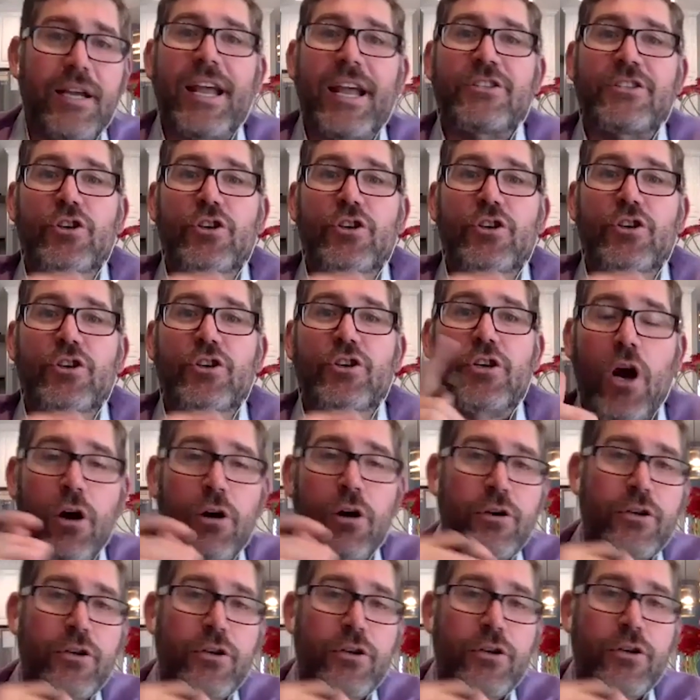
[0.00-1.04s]
it's your
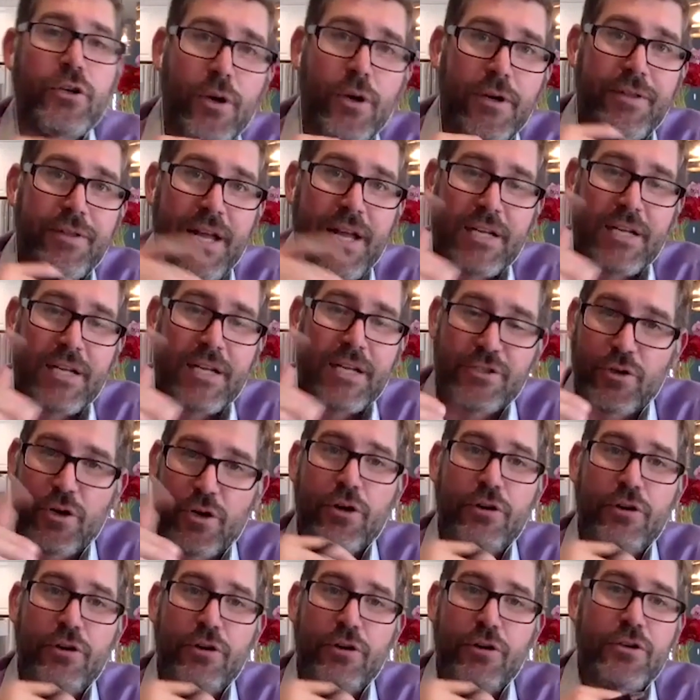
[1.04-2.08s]
car door. That's
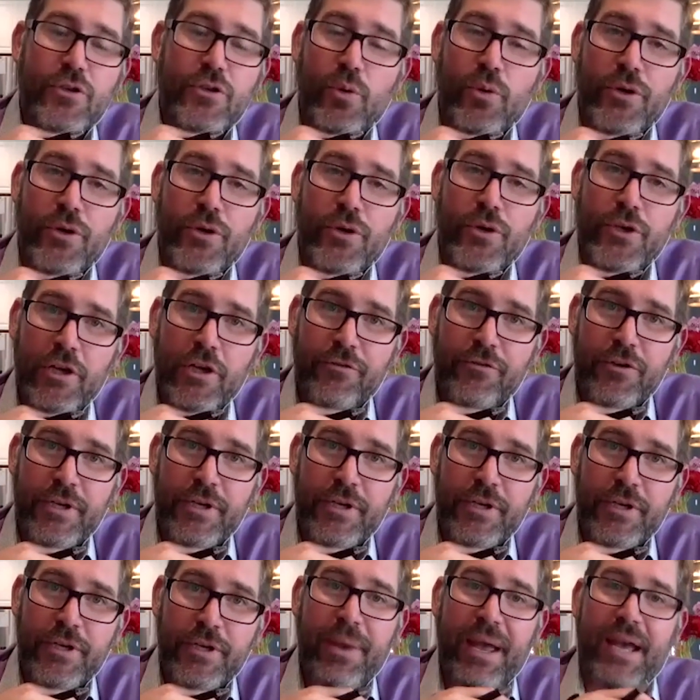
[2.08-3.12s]
your hardest door you'll
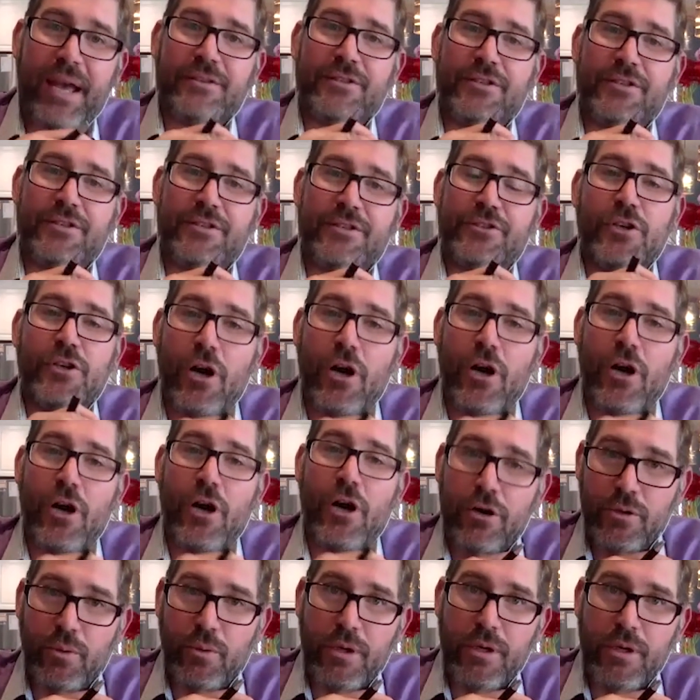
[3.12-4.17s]
ever get past is your
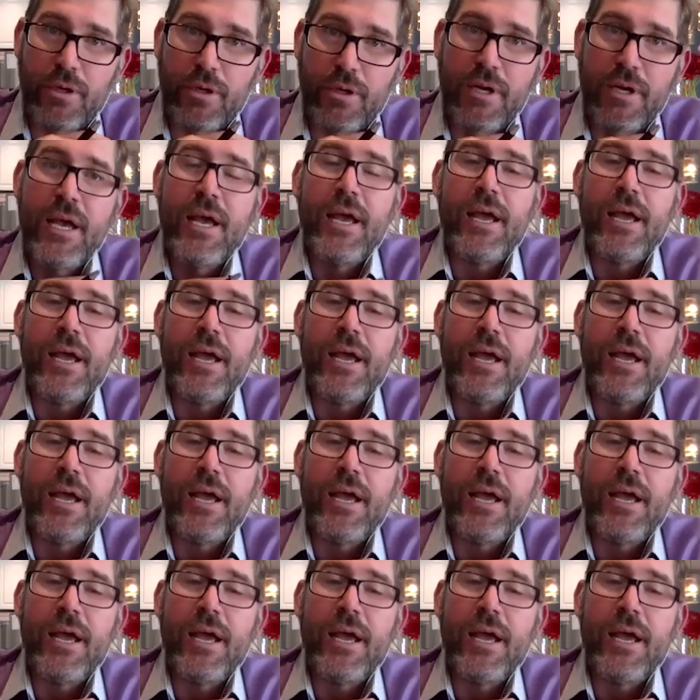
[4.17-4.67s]
car door."